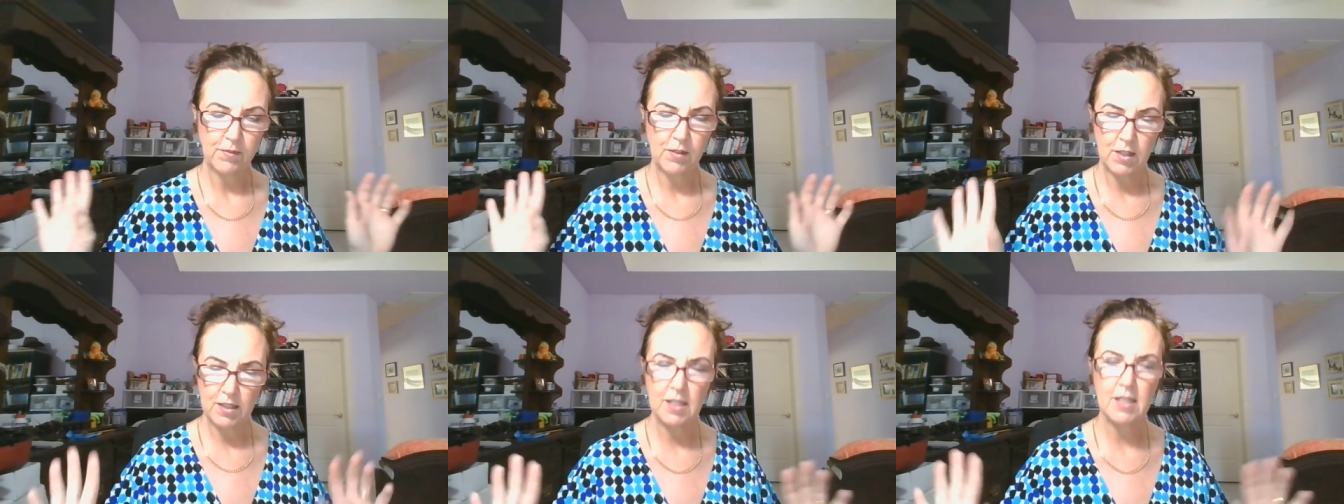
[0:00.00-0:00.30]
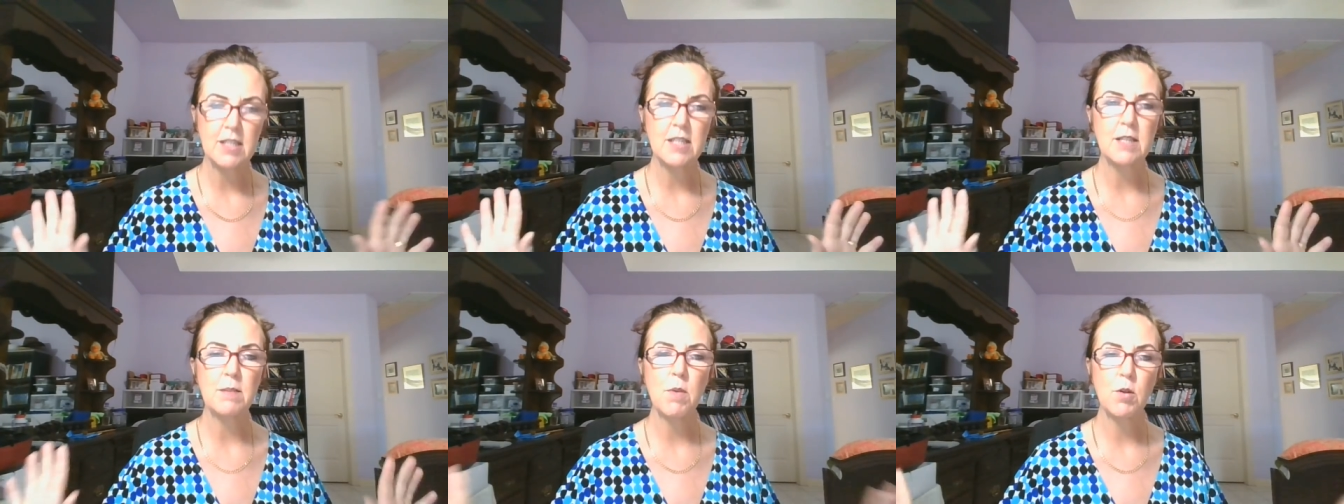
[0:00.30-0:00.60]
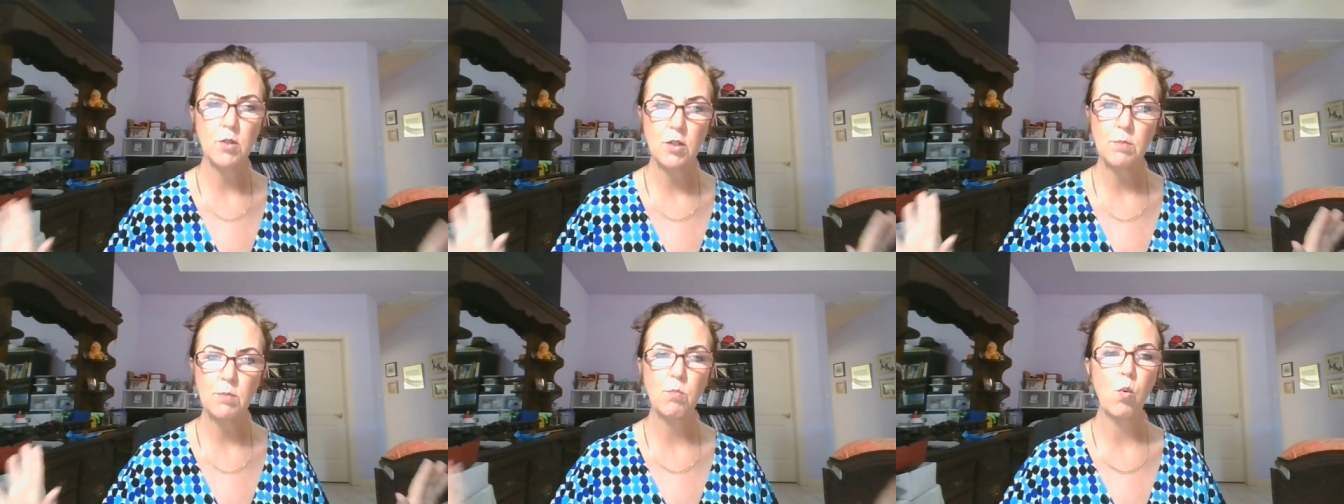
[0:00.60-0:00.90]
This is the
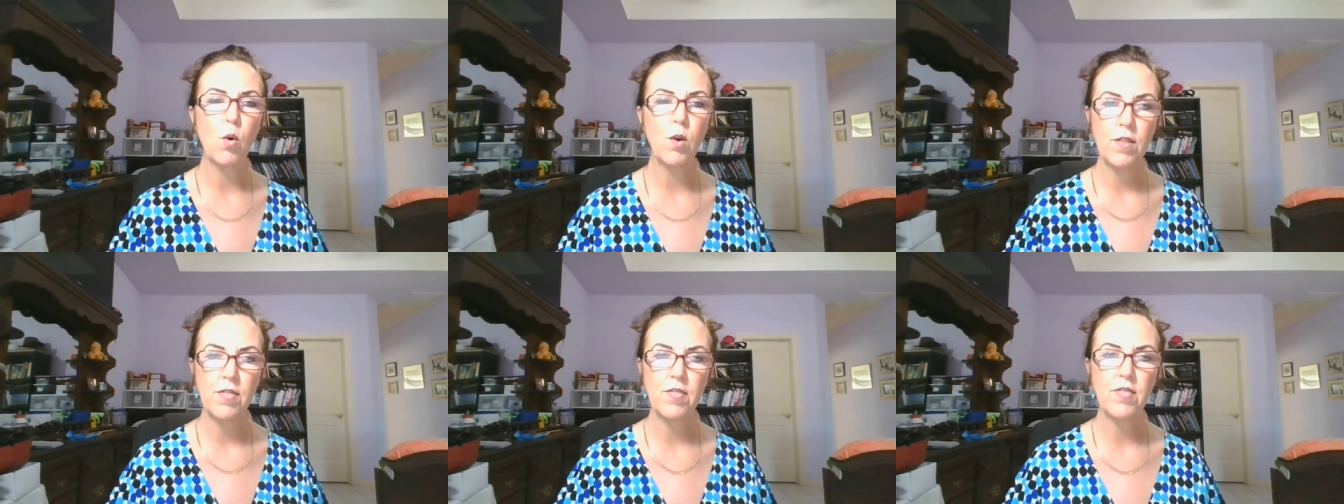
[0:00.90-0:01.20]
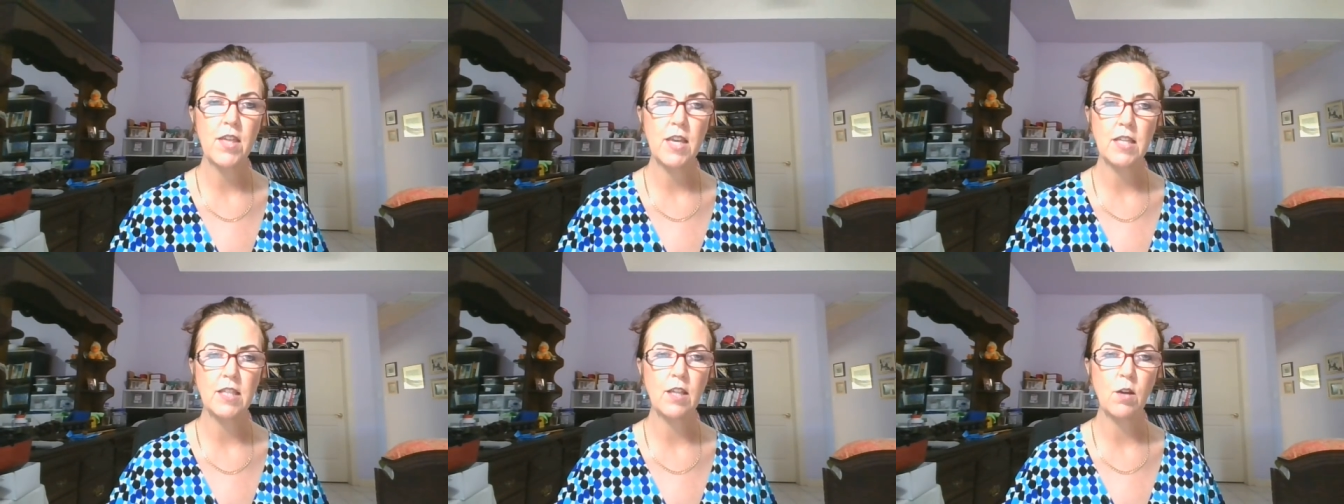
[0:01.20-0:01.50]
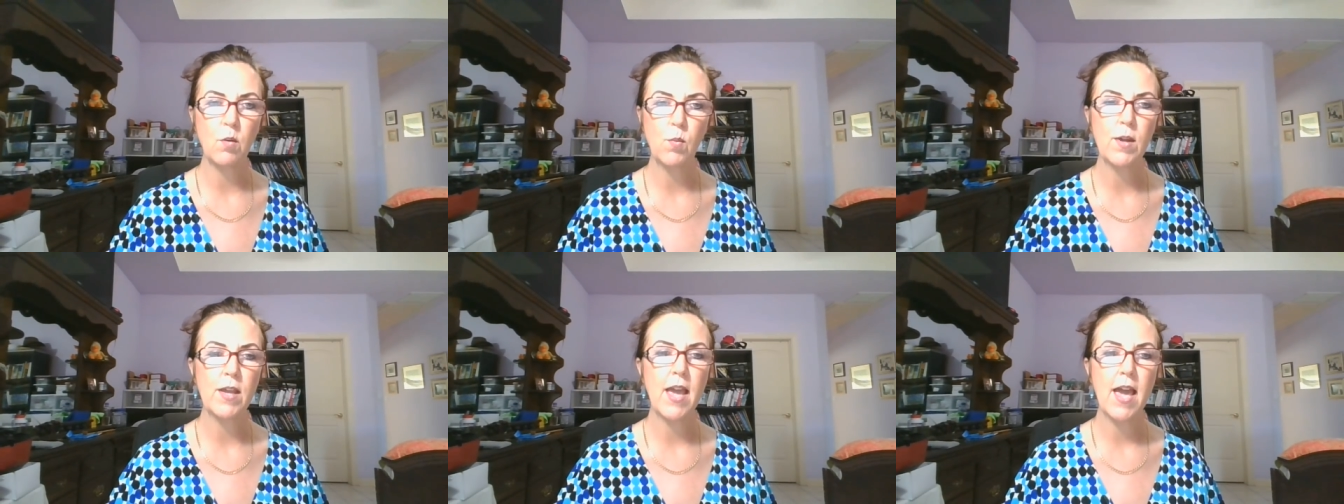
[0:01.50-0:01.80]
most important thing
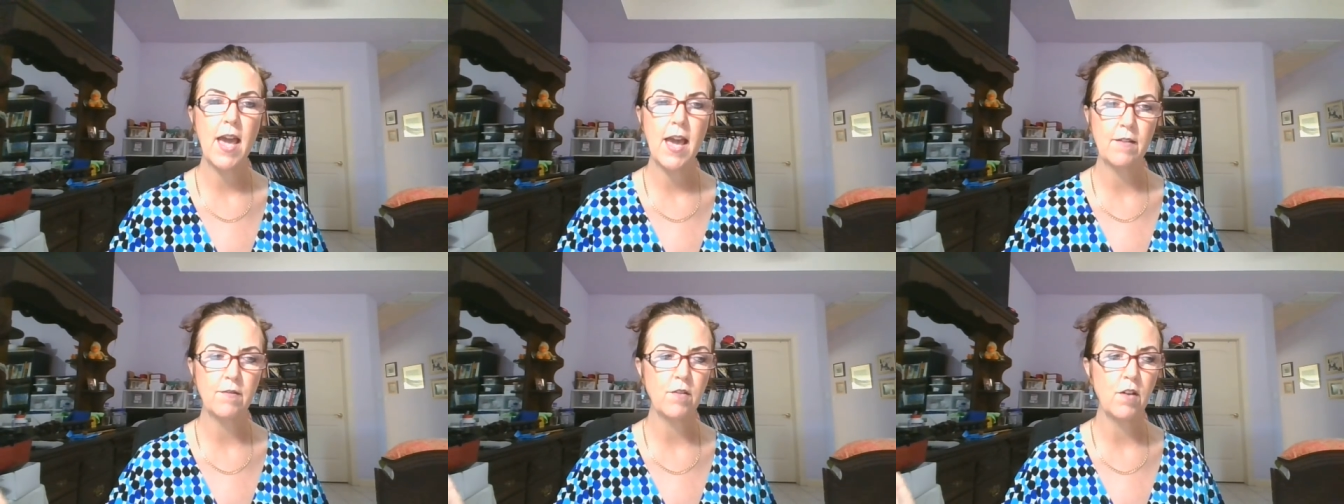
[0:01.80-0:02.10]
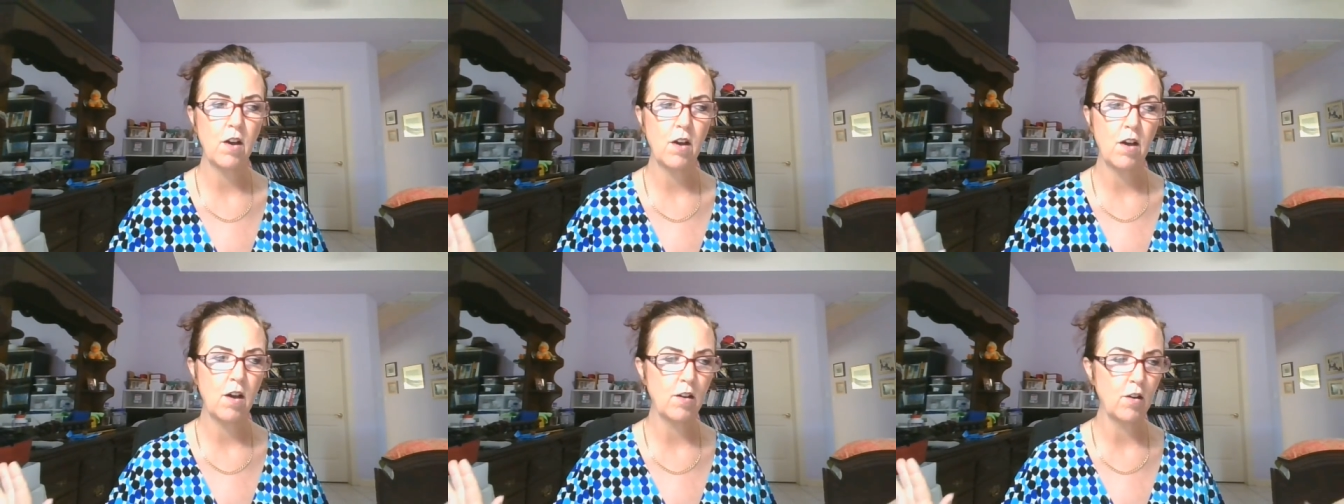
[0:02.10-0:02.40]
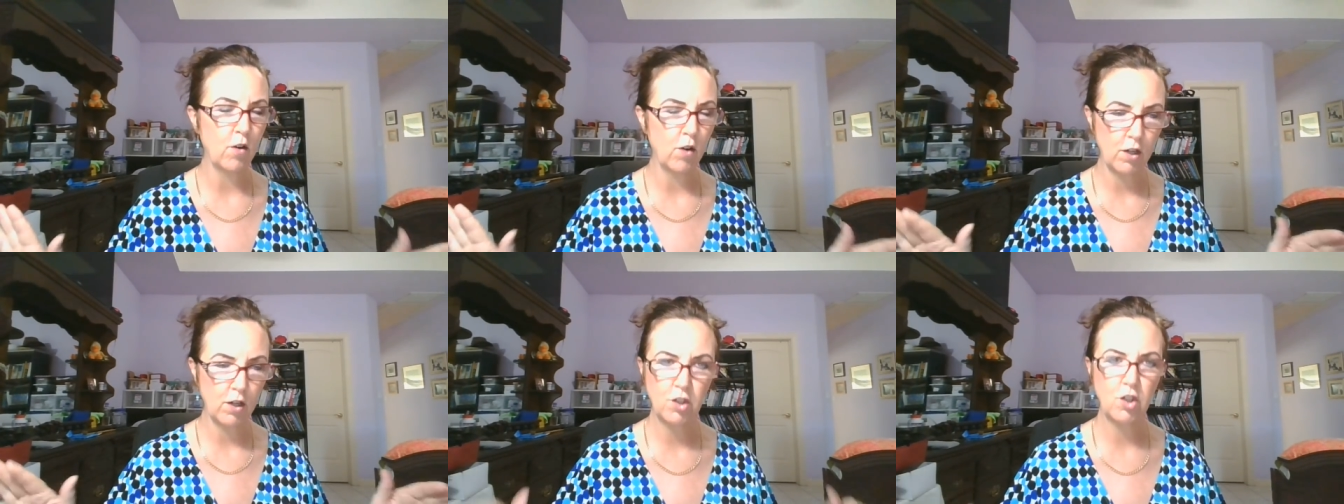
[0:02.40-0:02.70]
that we have
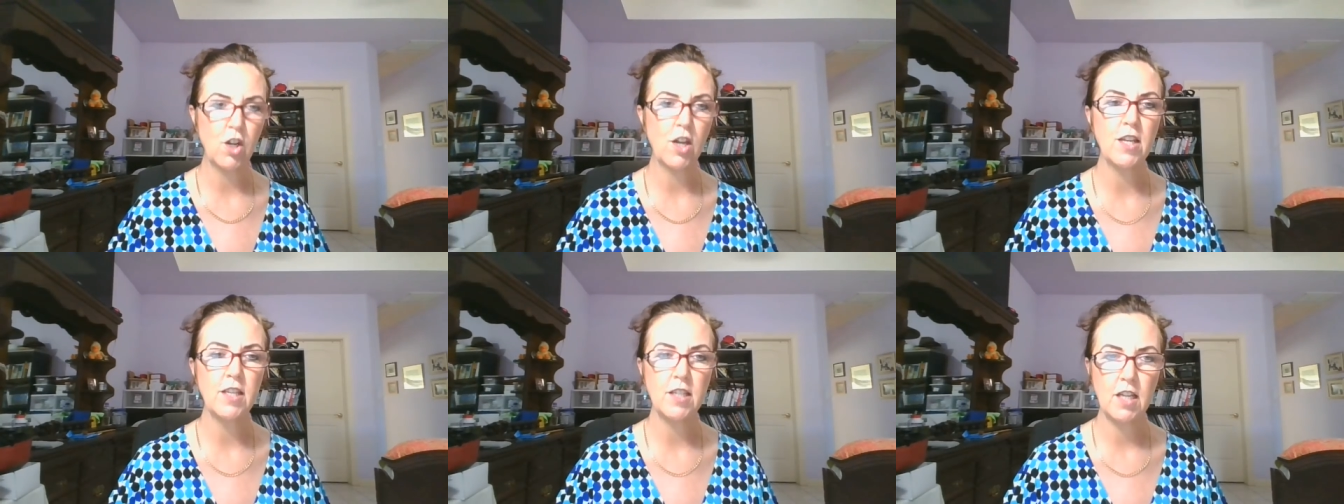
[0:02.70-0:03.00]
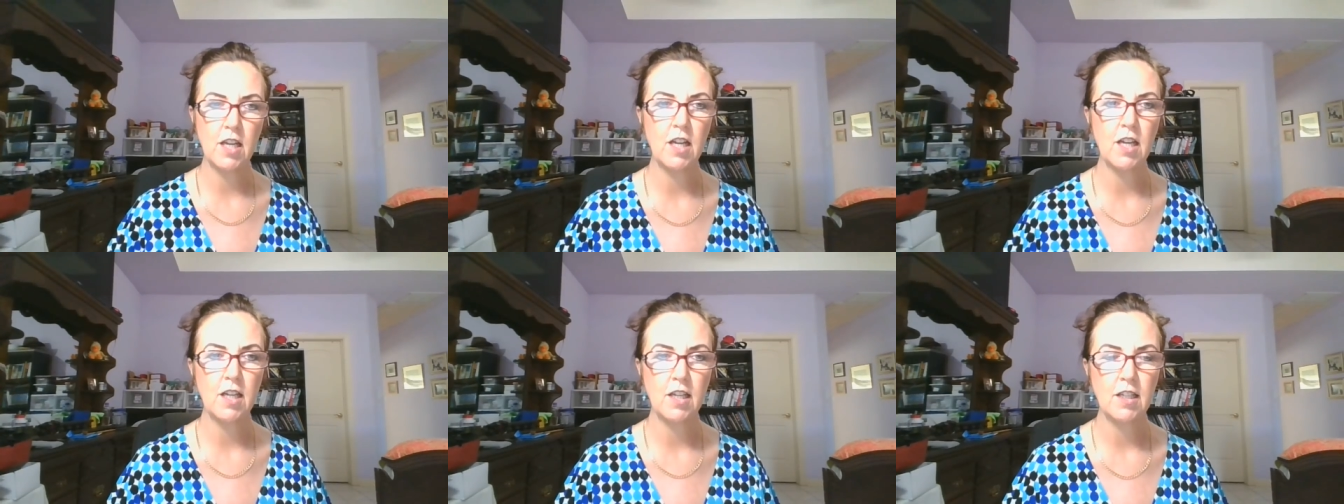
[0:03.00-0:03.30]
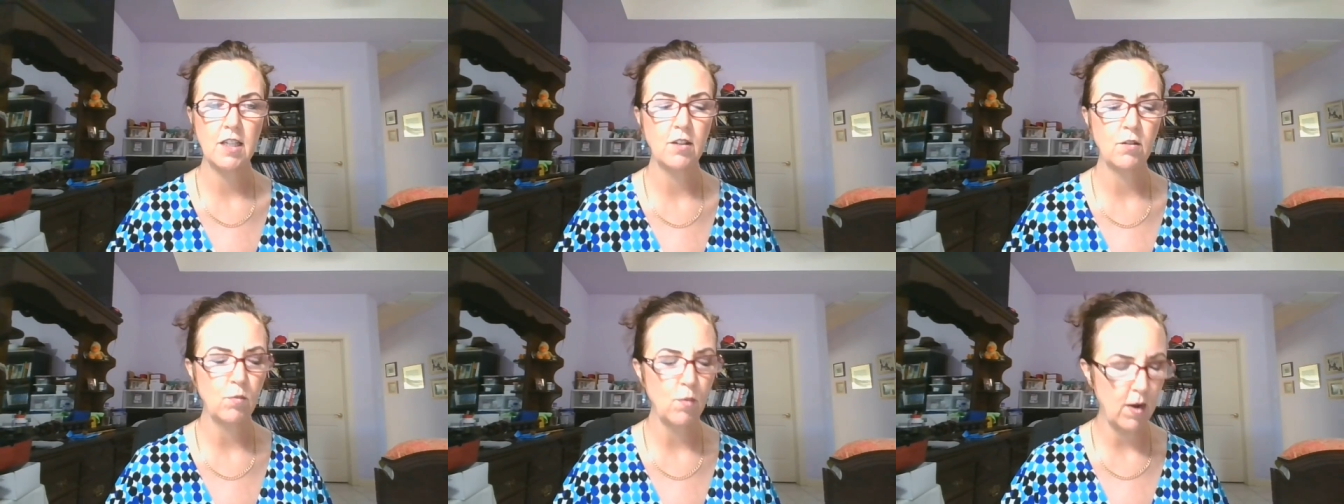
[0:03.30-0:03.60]
on our agenda
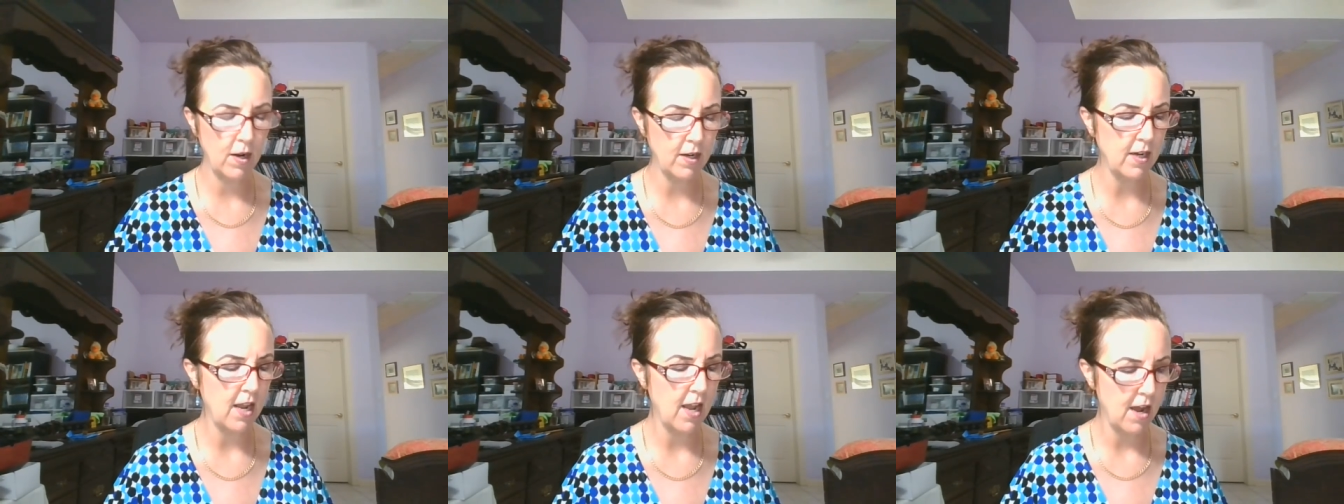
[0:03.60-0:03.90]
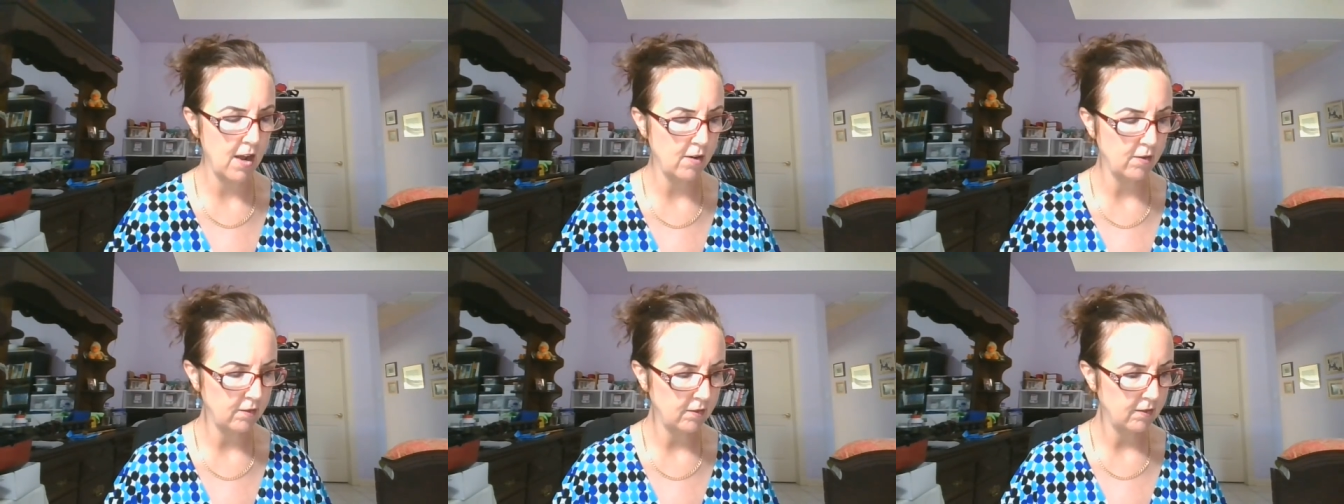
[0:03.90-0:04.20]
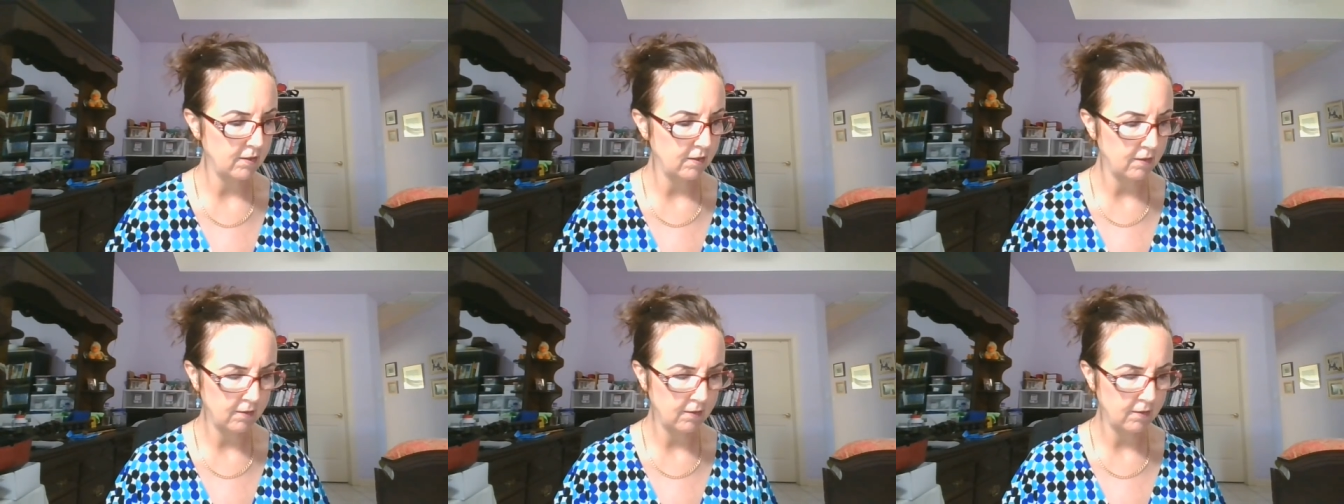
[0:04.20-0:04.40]
right now.